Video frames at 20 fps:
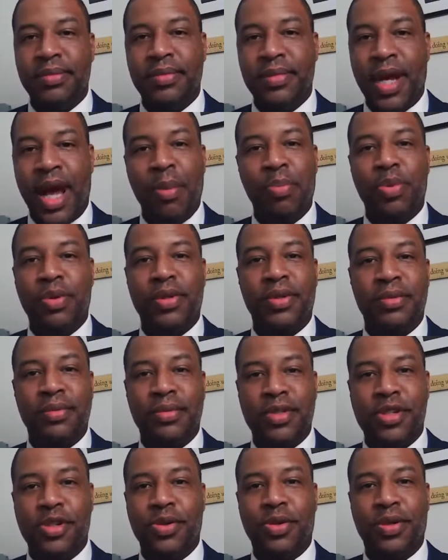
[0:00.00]
Apple
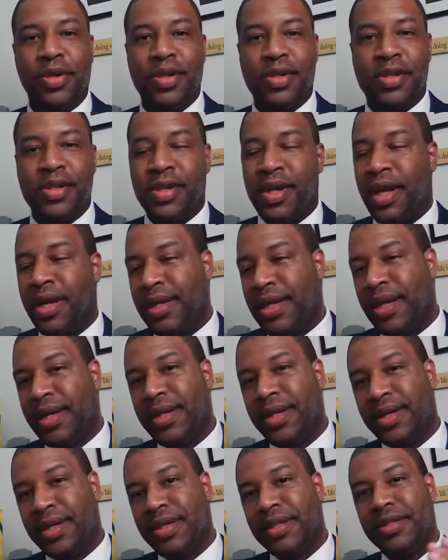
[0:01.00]
stores and get
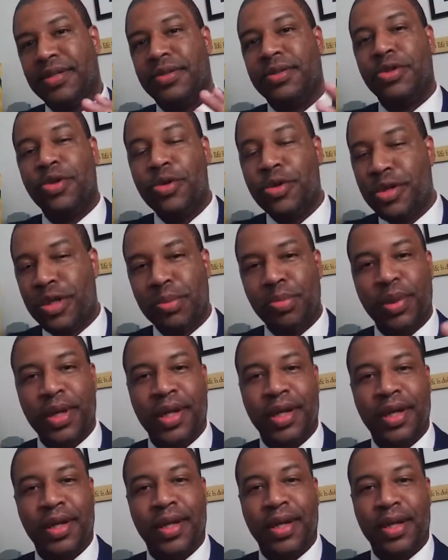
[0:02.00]
it into Google
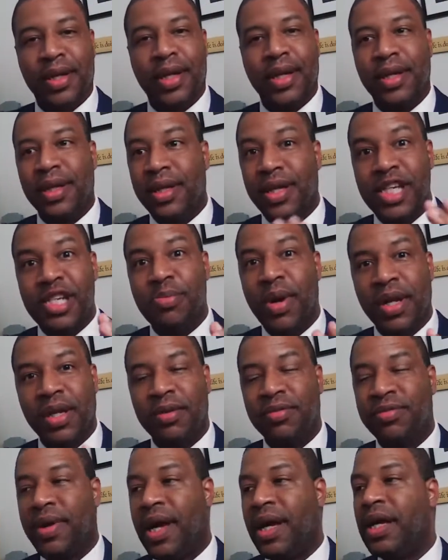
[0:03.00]
Play and get it on
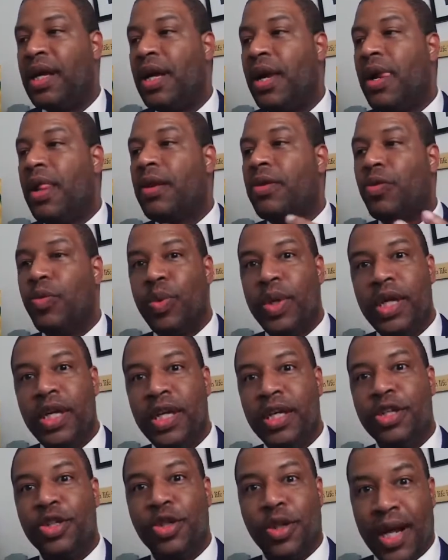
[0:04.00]
Spotify?
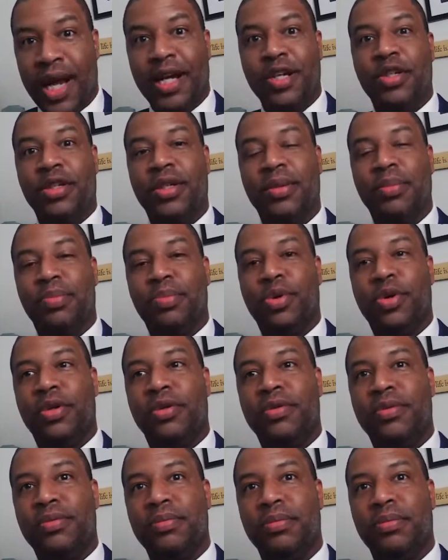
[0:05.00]
We should actually put
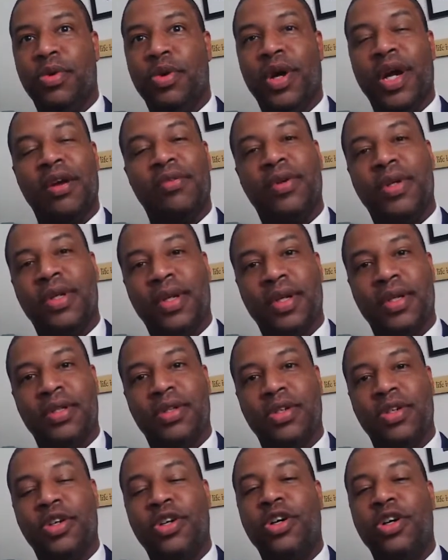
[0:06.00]
more effort on
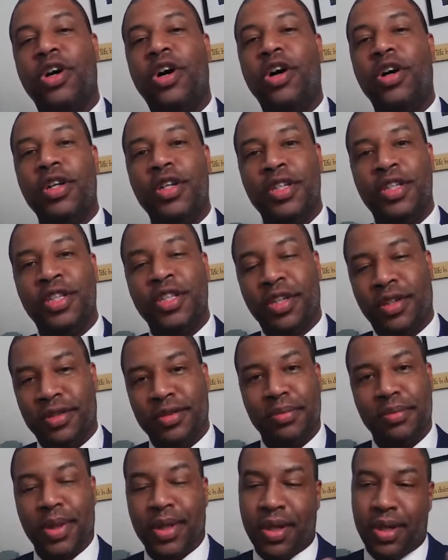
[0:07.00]
the culture,
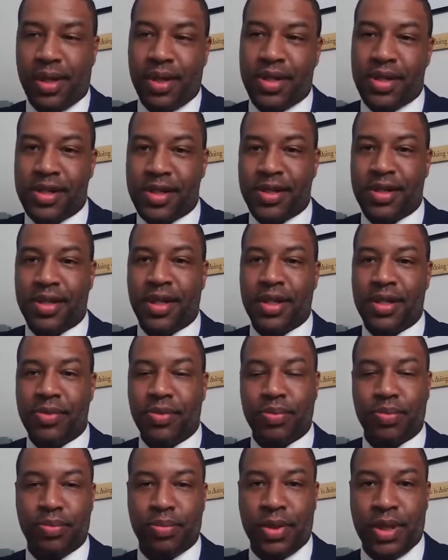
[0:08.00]
because
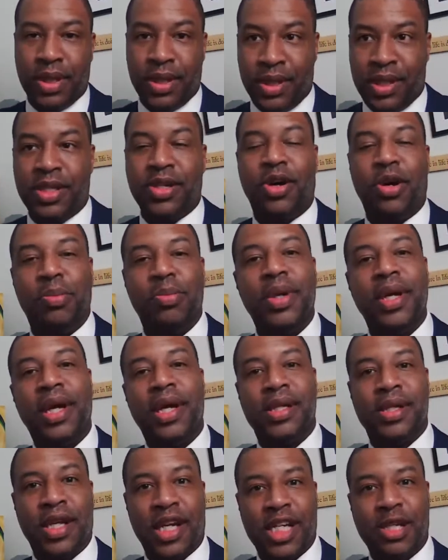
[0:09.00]
it is our
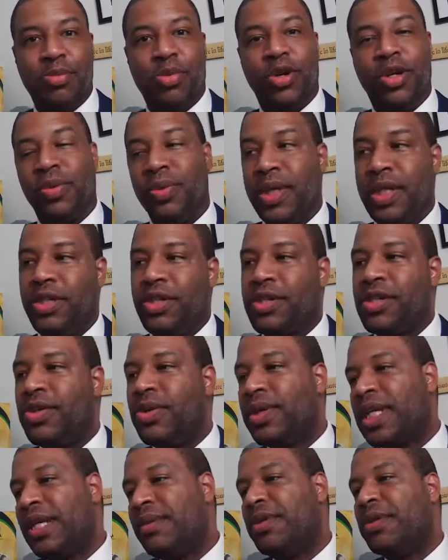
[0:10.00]
biggest export. We just
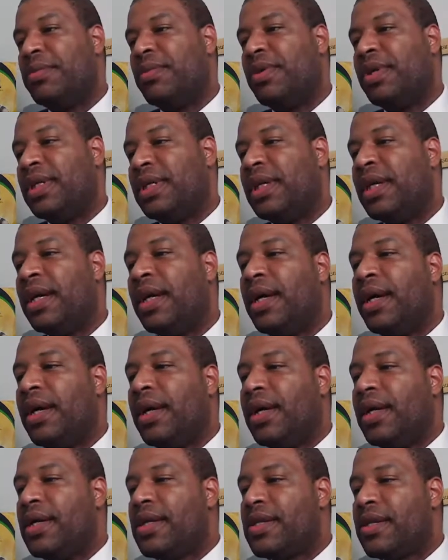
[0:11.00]
don't keep the money.
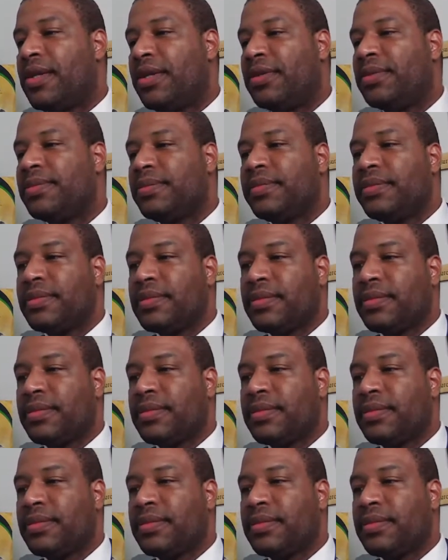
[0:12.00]
So